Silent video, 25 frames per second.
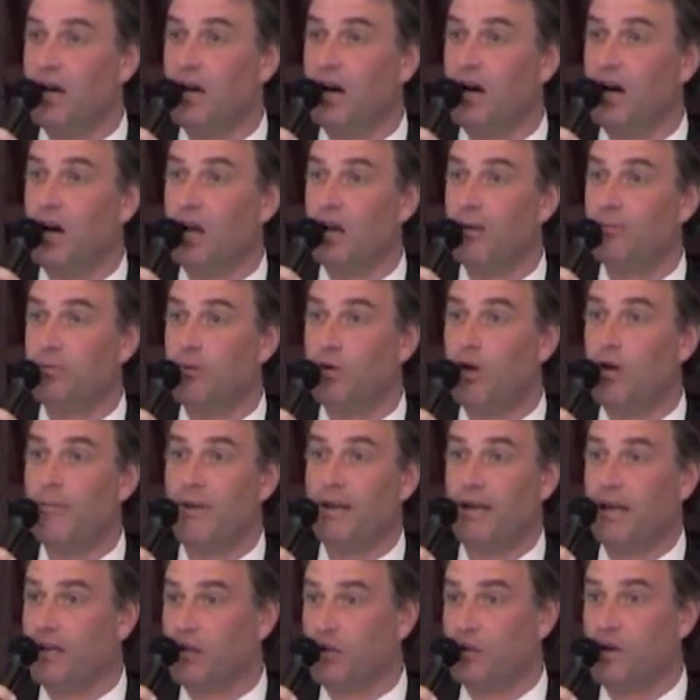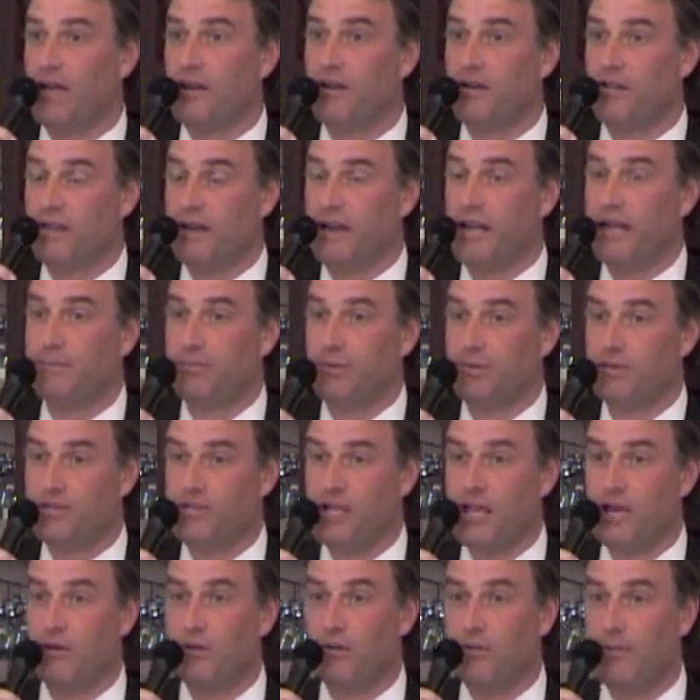unemployment at greater than
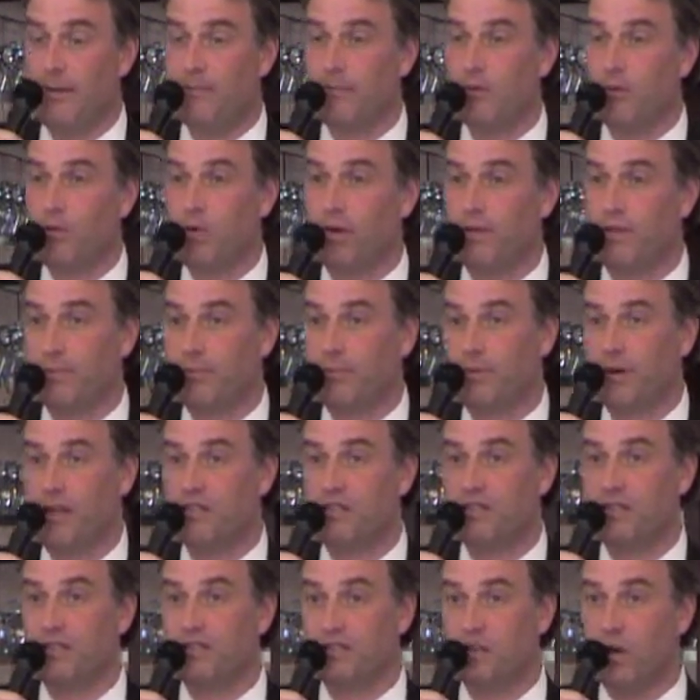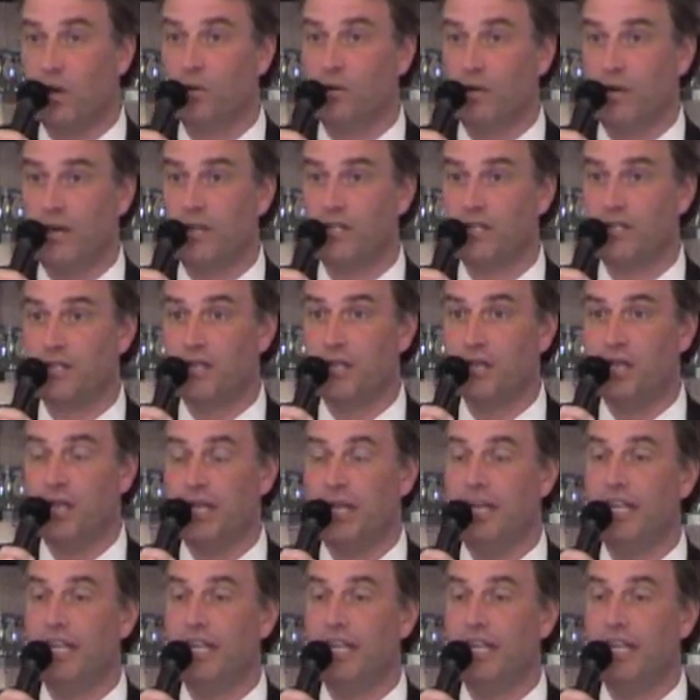8%. And remember what the president told us.